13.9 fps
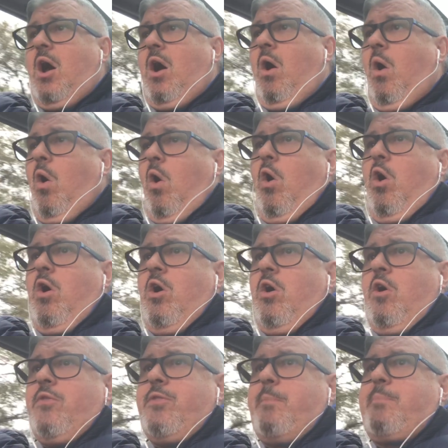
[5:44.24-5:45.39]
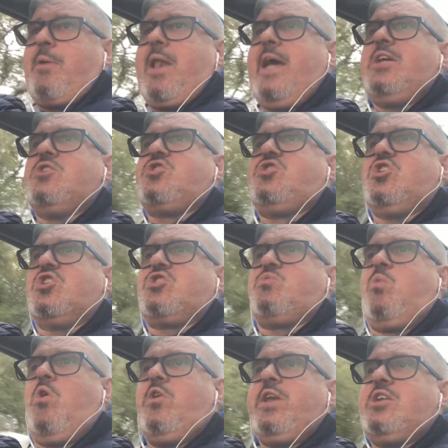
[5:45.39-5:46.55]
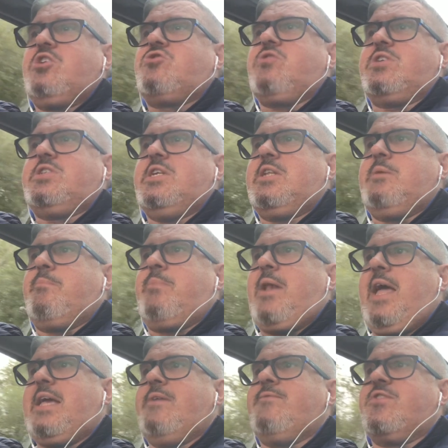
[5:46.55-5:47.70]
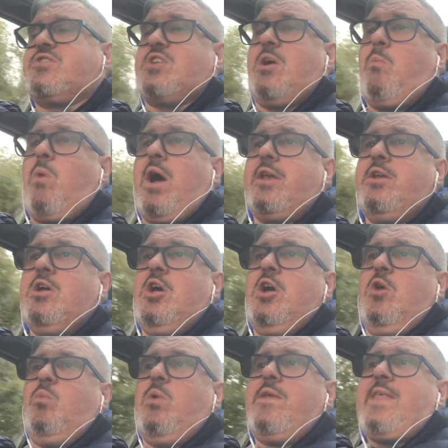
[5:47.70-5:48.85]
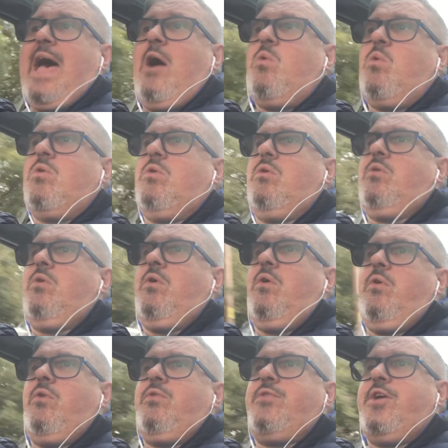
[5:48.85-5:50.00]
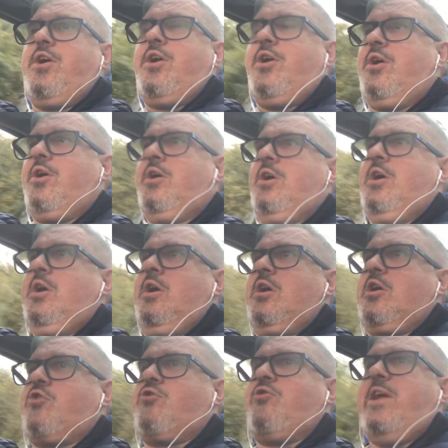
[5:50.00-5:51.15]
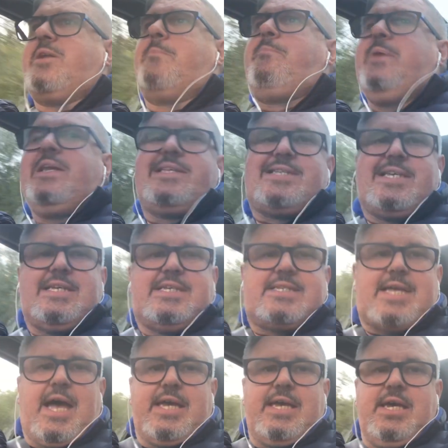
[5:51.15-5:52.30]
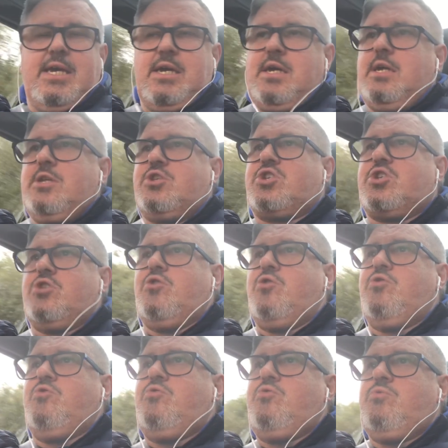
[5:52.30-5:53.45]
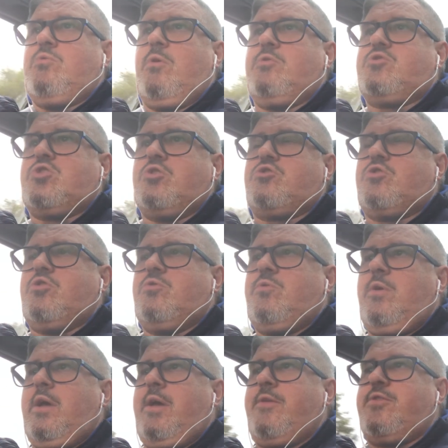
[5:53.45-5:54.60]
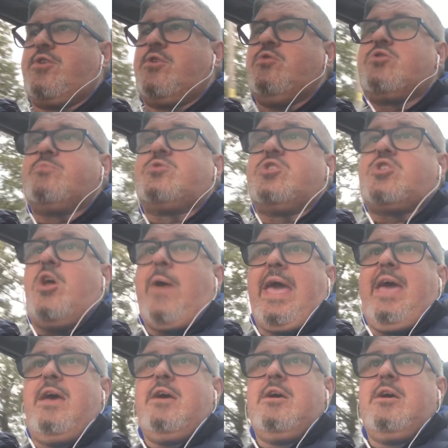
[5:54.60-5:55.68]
or the players just weren't interested in playing for someone without the credibility, say, to enthuse them to do it.